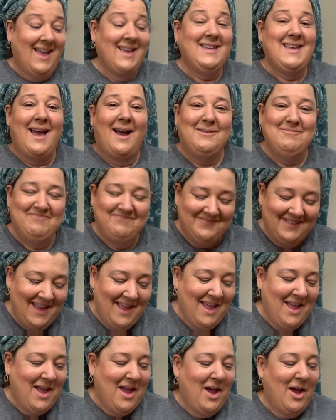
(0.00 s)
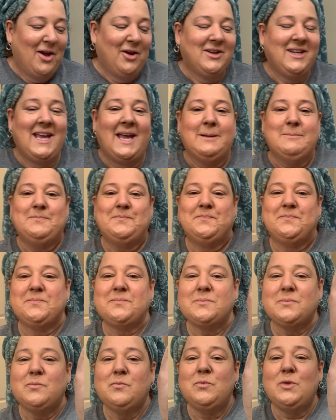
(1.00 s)
Yeah. Okay,
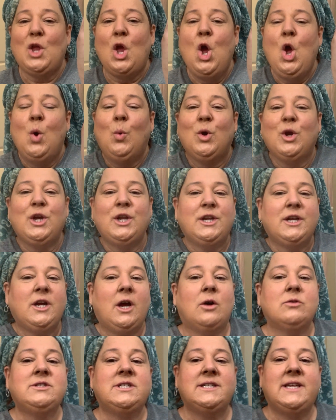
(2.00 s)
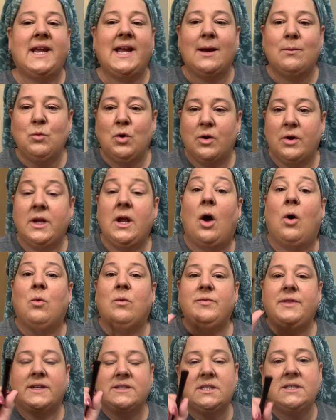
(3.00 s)
we're gonna go, today I'm wearing,
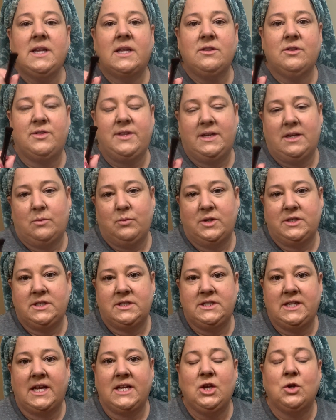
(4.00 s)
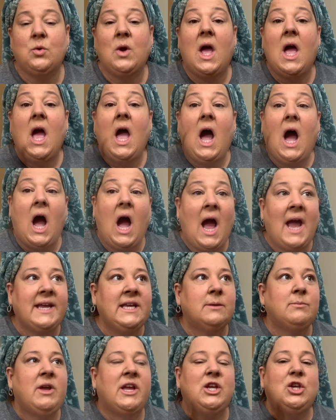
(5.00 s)
oh, that's another thing I wanted to tell you. I
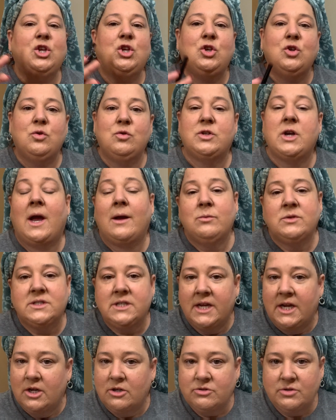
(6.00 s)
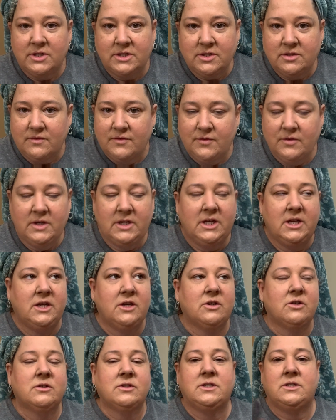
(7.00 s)
was a hairdresser for
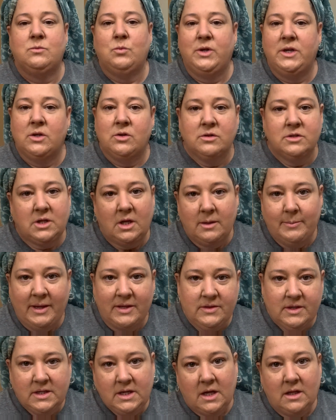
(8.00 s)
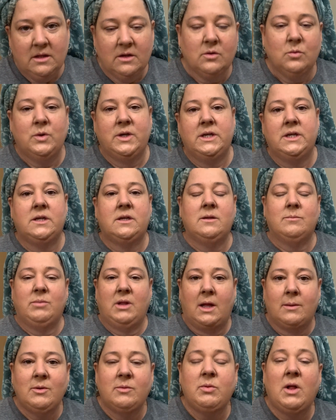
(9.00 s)
years and we learned all about the color wheel and
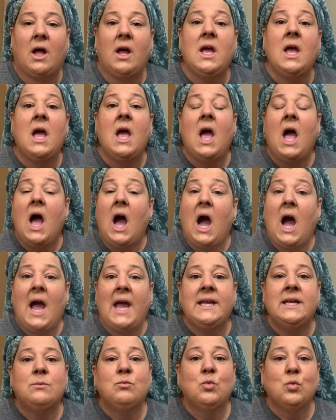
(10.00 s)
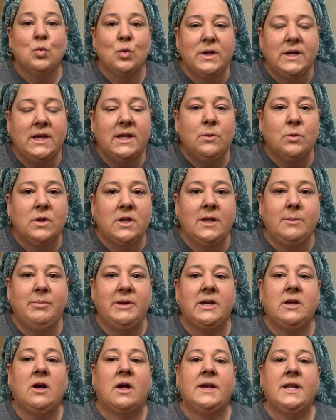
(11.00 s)
blah, blah, blah. I am really, really
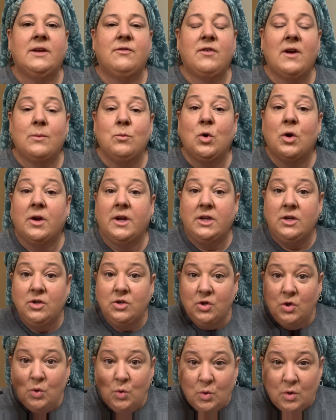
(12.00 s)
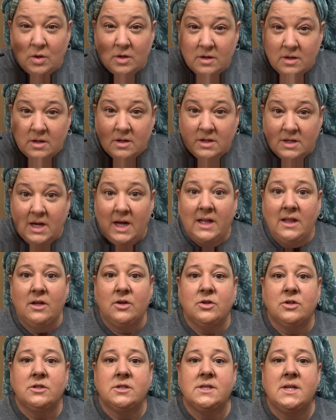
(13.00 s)
big on if I'm wearing cool
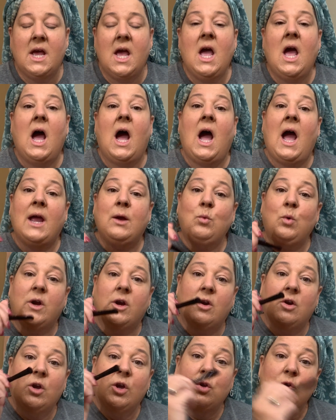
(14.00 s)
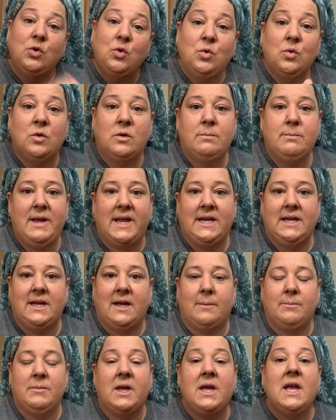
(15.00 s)
colors, I wear cool
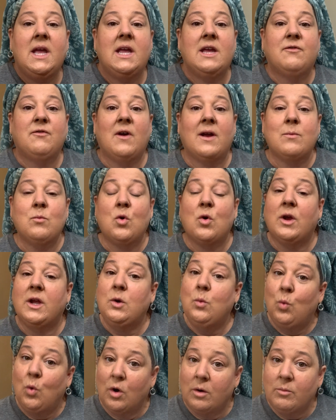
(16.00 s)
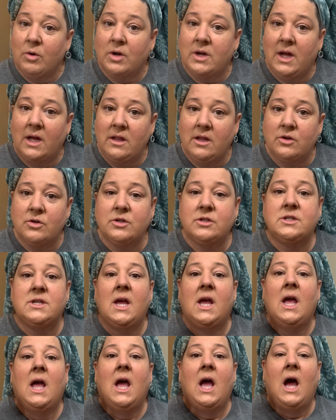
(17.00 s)
makeup. If I'm wearing warmer colors,
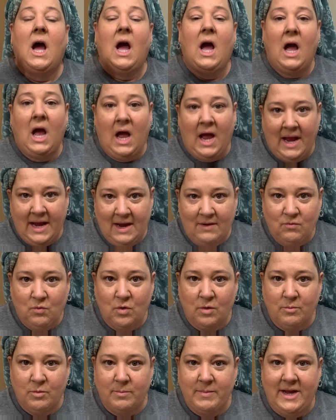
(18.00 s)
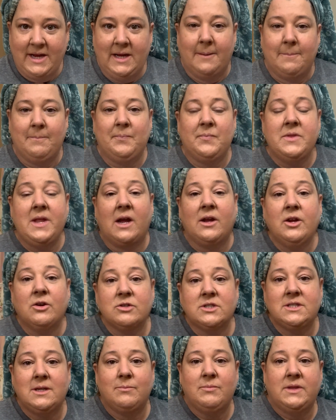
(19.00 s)
I have warmer makeup. Now
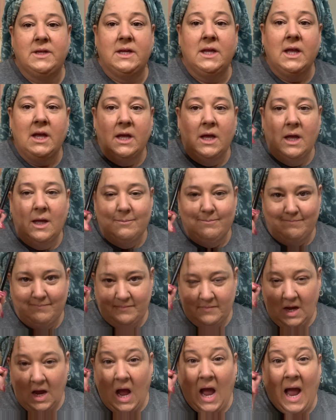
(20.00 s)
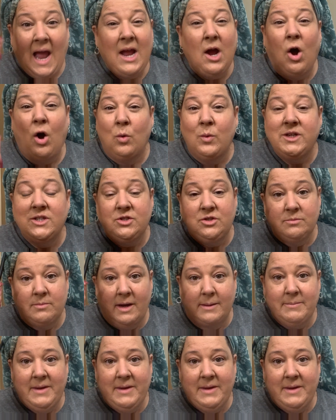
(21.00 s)
here's something. I always do my